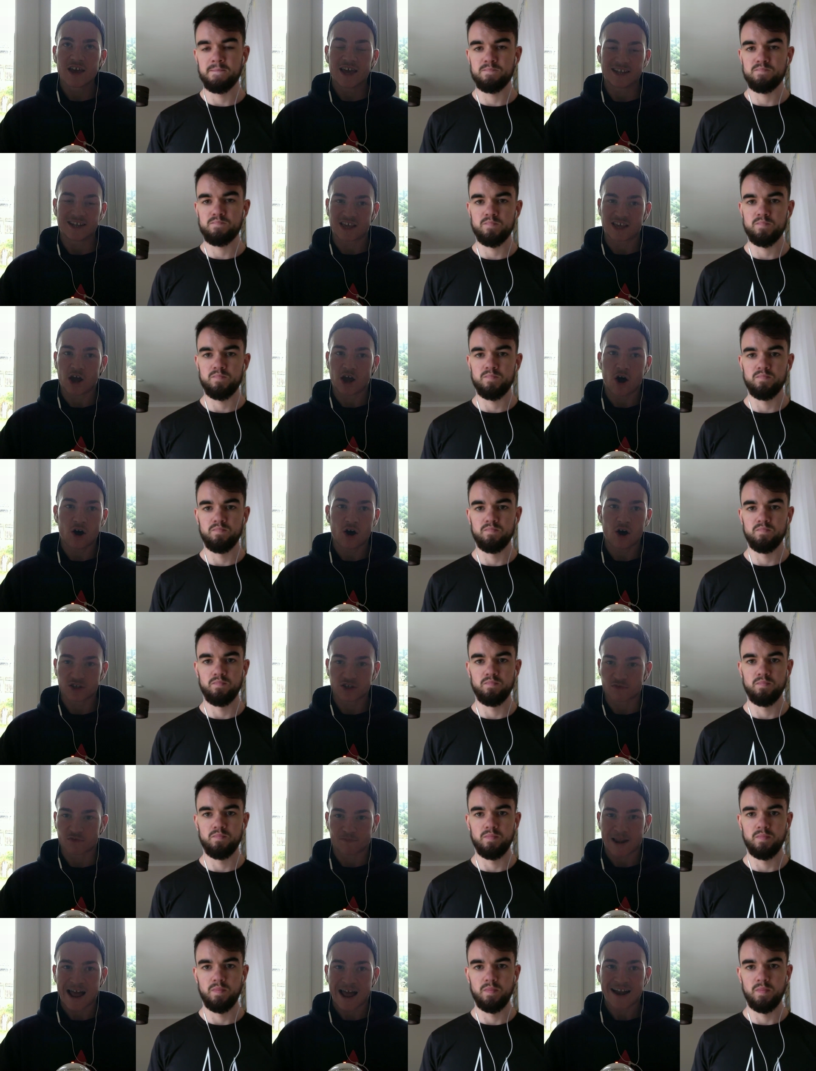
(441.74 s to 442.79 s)
Speaker 1: it's the art
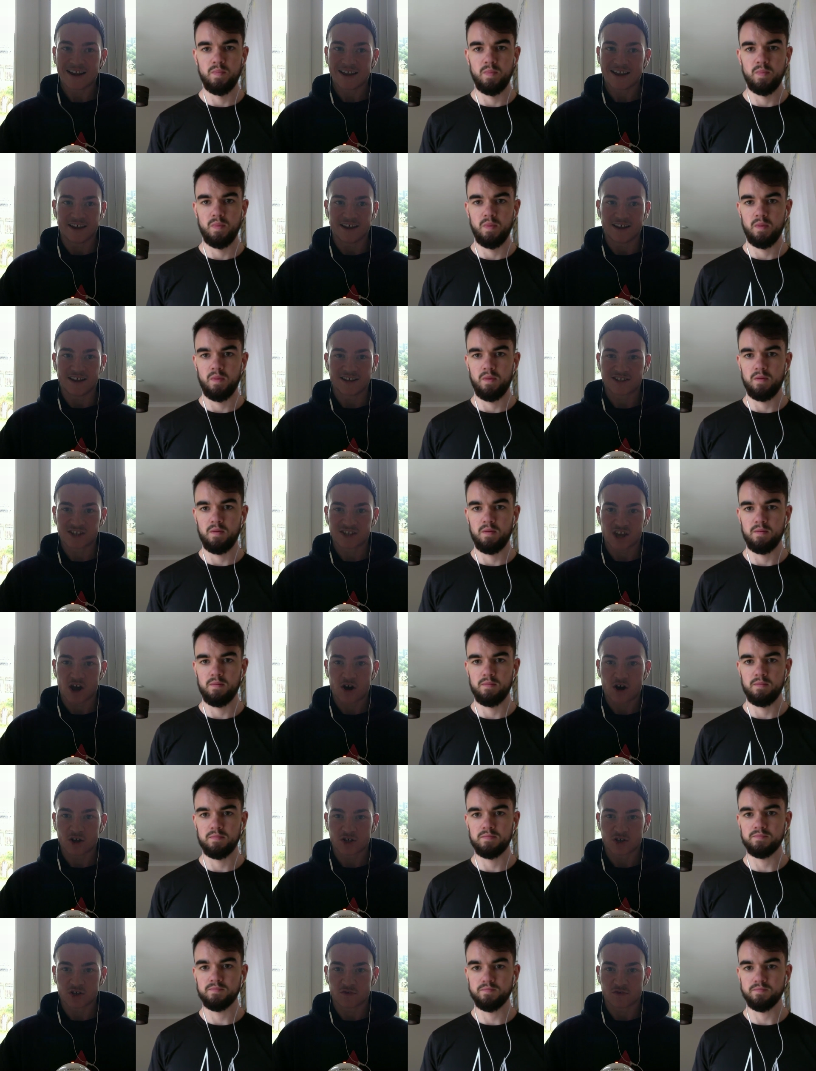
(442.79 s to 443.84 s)
of planning and it's the
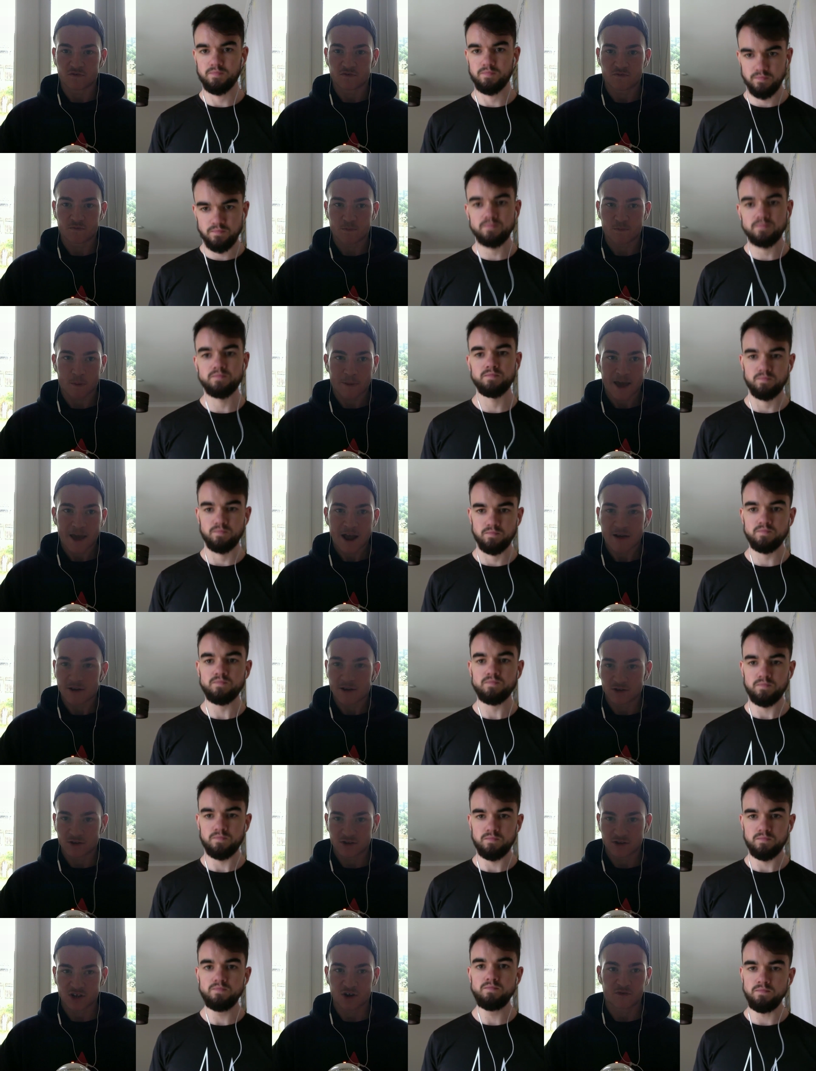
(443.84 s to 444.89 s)
art of preparing
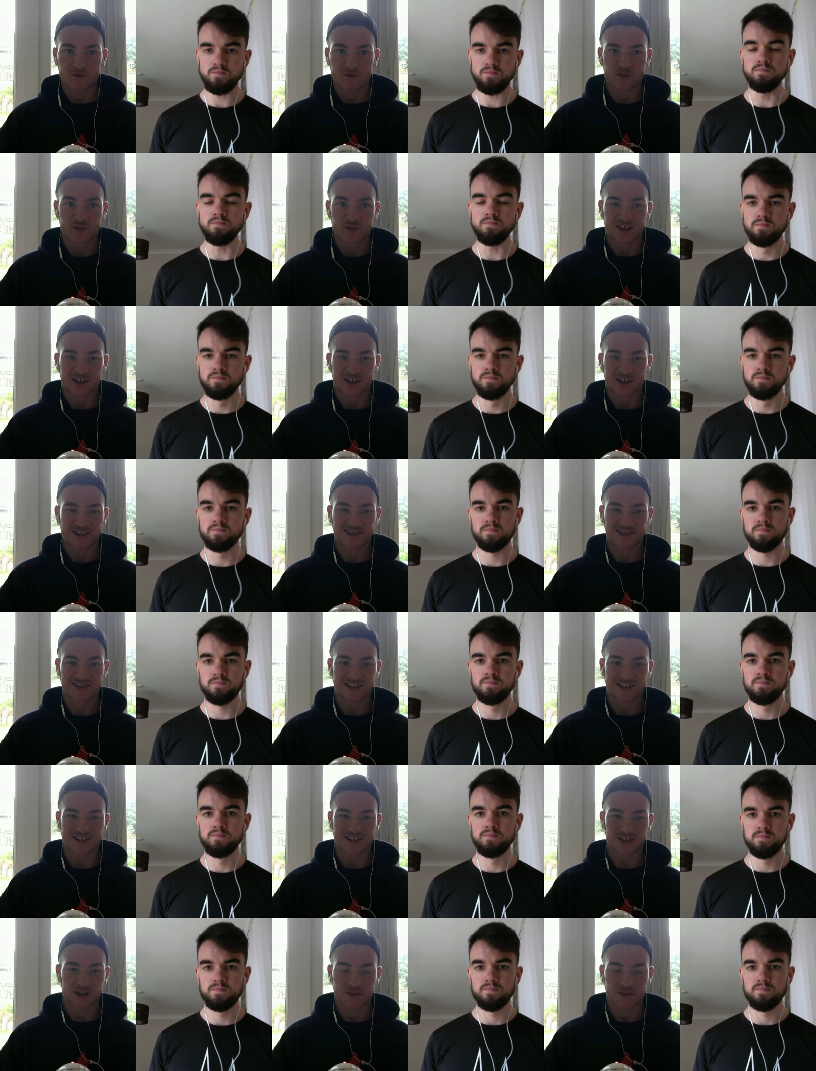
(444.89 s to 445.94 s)
yourself for this
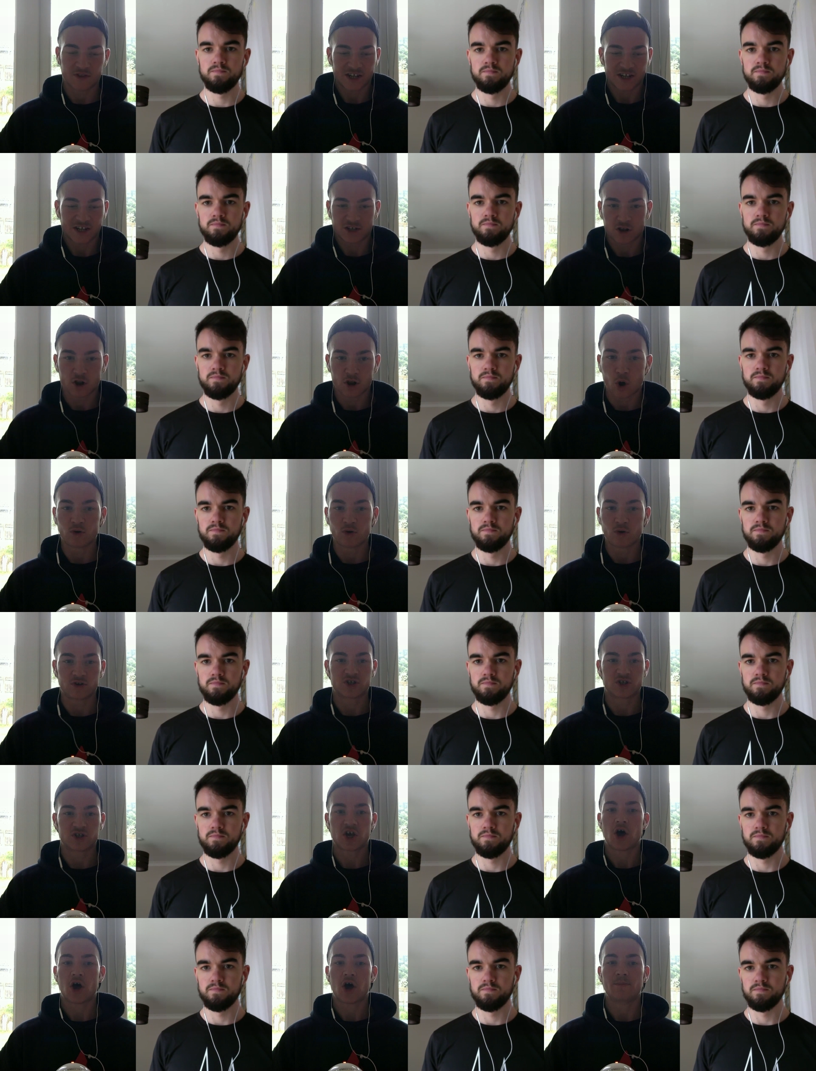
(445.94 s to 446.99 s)
this this long
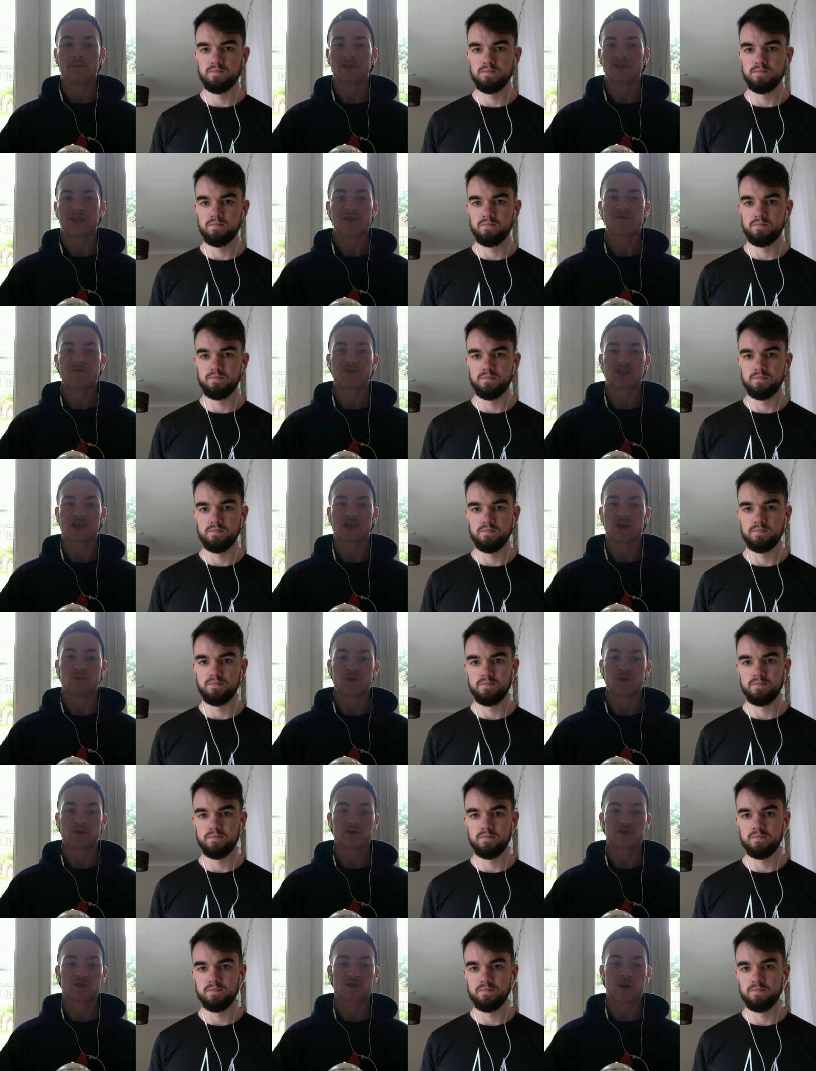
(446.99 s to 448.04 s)
term deficit
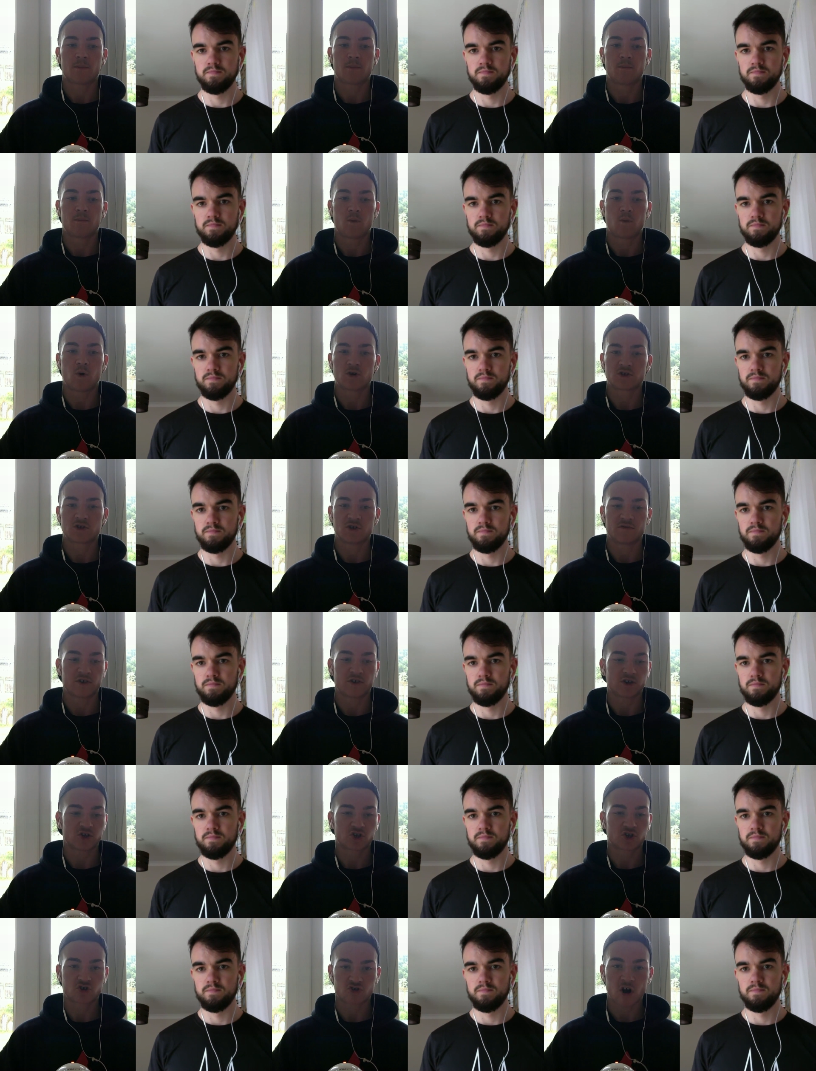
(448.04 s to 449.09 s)
with somewhat of a
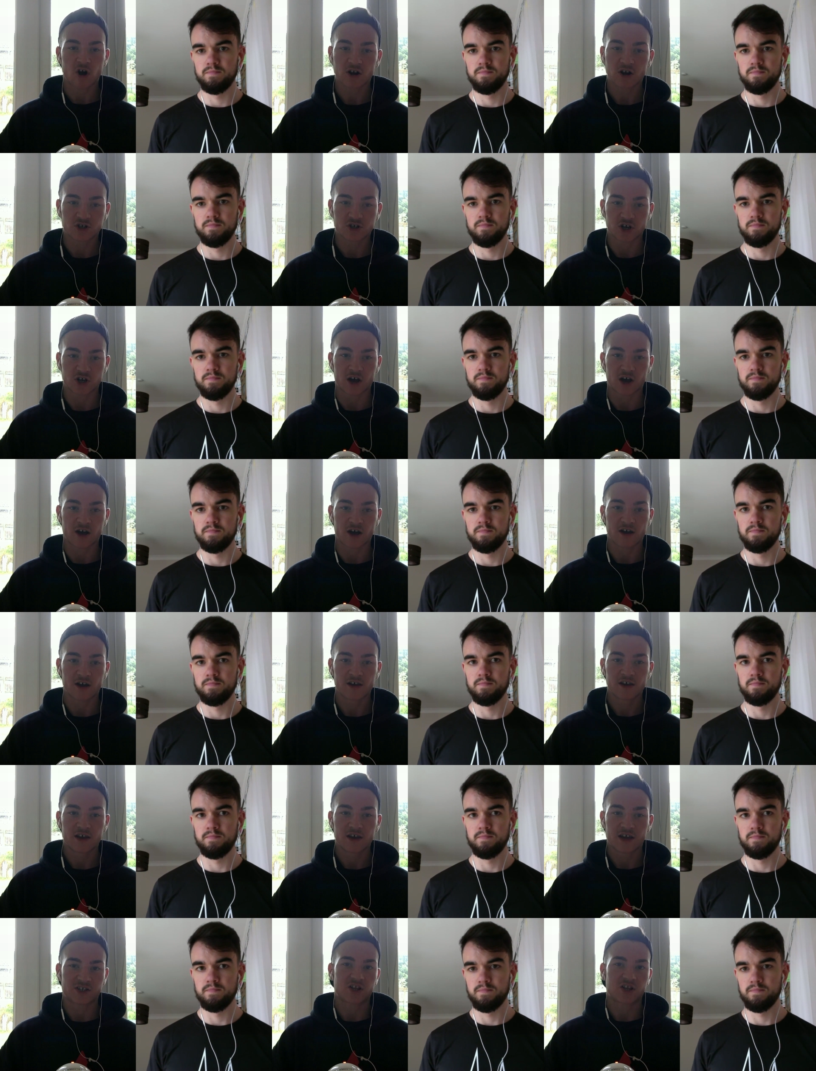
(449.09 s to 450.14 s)
structure.
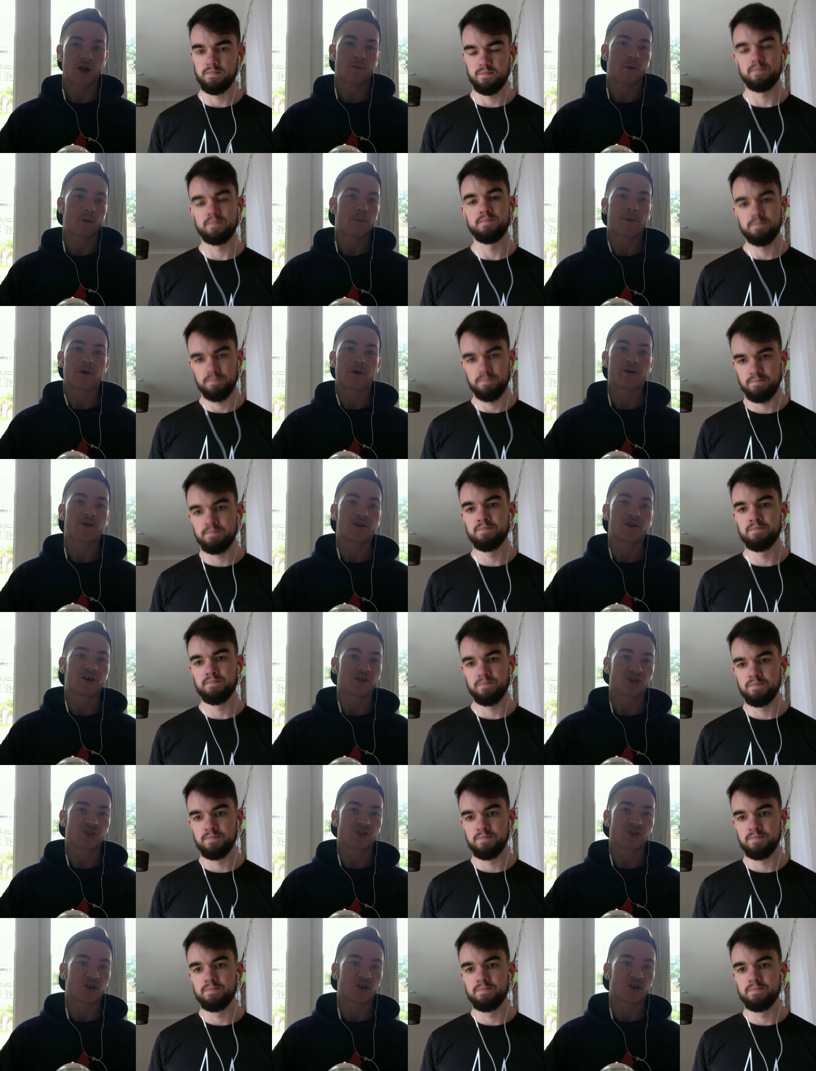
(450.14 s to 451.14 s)
It's like we periodize